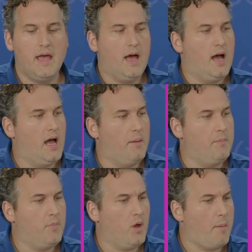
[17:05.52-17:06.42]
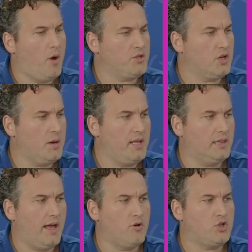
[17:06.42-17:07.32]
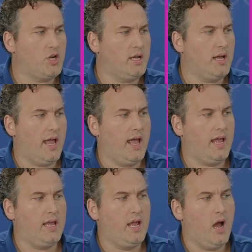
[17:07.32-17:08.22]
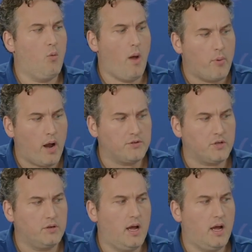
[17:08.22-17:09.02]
I'm also going to be leveraging a web browser.